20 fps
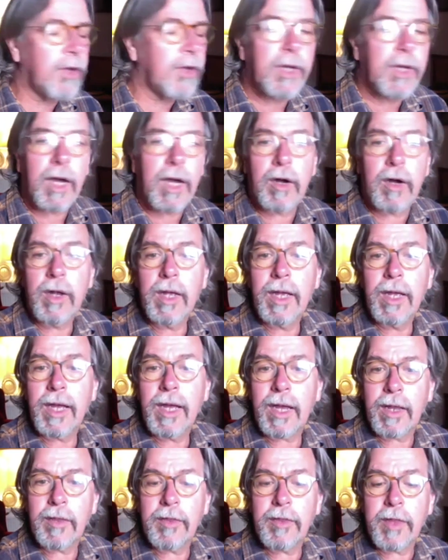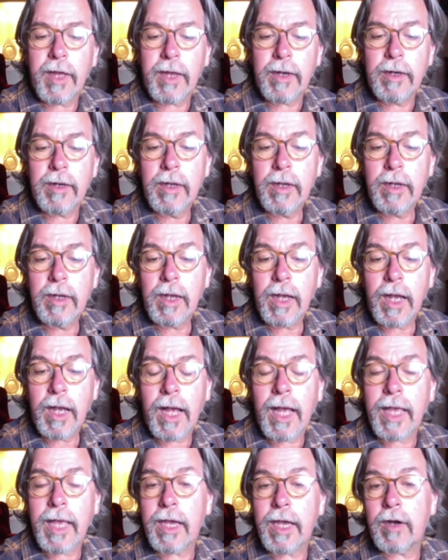car and then
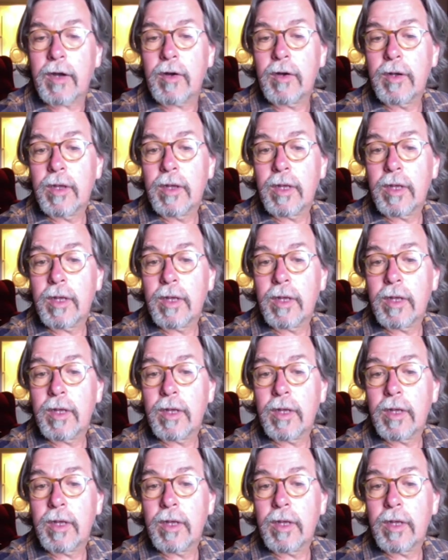hire